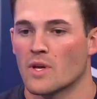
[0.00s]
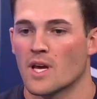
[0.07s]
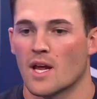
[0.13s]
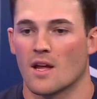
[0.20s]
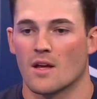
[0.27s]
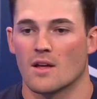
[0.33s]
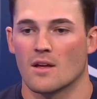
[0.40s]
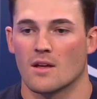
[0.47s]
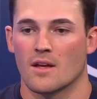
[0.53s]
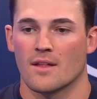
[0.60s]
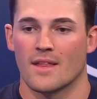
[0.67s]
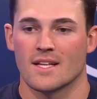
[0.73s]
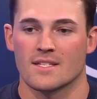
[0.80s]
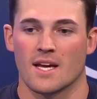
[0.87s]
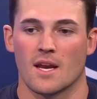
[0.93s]
kind of, and
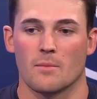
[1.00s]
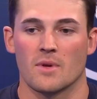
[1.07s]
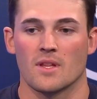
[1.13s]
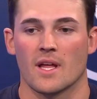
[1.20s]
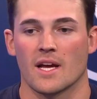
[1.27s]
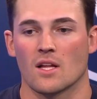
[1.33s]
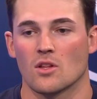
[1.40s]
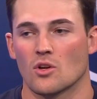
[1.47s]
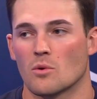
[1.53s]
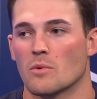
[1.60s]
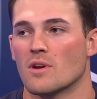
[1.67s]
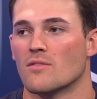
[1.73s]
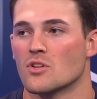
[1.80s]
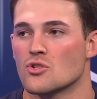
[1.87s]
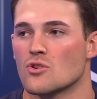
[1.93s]
that's kind of been like a little bit
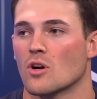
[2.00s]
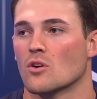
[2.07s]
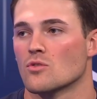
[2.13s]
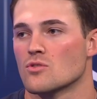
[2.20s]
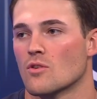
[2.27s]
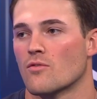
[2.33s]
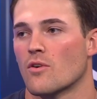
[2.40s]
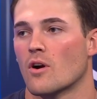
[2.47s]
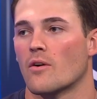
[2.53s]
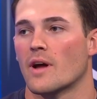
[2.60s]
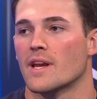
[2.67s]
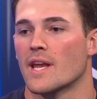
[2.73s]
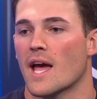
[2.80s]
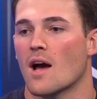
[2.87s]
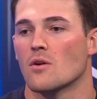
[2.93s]
of a struggle so far
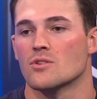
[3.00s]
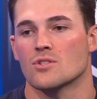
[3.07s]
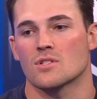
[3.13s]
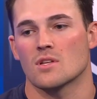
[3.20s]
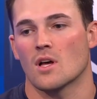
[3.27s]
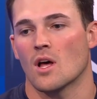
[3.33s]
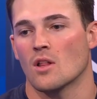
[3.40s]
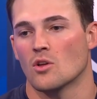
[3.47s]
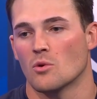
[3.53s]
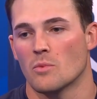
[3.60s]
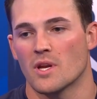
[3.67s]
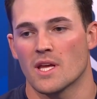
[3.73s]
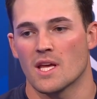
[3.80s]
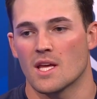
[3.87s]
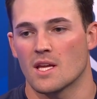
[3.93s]
right now is just a little
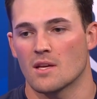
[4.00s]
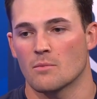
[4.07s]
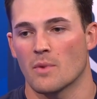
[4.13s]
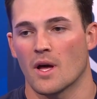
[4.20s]
bit of hitting.